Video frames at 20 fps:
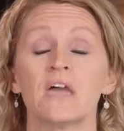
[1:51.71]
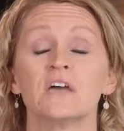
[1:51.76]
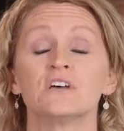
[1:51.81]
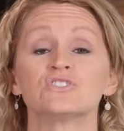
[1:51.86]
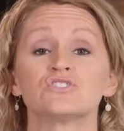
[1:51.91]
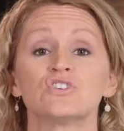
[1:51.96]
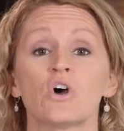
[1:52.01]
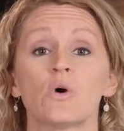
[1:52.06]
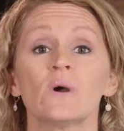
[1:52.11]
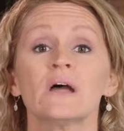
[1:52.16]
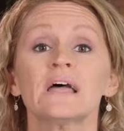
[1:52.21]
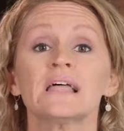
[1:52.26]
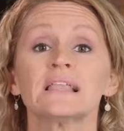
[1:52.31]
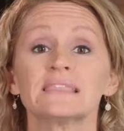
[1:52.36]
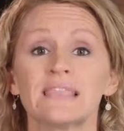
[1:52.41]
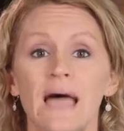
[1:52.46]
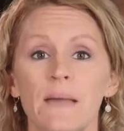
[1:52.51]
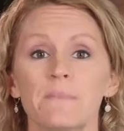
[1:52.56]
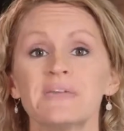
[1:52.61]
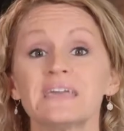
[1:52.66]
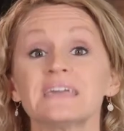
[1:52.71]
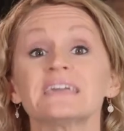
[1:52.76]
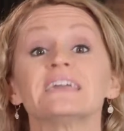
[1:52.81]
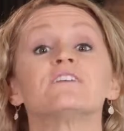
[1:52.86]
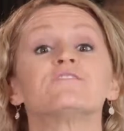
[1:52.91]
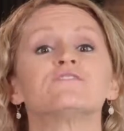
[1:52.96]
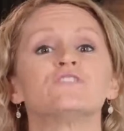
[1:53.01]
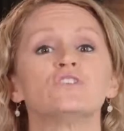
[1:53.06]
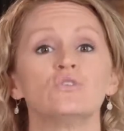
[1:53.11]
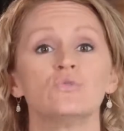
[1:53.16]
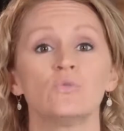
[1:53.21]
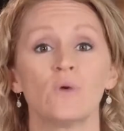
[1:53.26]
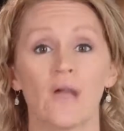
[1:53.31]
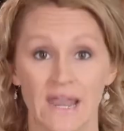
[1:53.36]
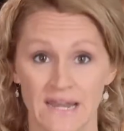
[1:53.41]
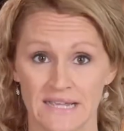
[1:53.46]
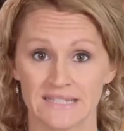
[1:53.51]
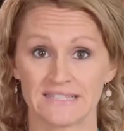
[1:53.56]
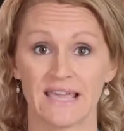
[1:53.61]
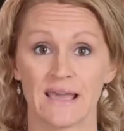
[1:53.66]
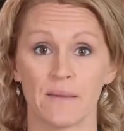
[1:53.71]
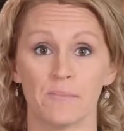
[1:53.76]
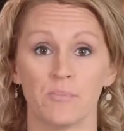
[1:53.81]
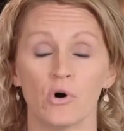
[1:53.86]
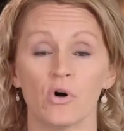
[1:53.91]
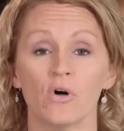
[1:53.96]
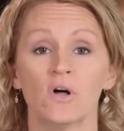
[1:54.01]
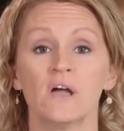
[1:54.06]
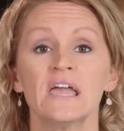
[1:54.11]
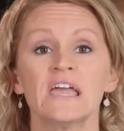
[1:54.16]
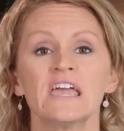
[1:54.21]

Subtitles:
So let me give you an example.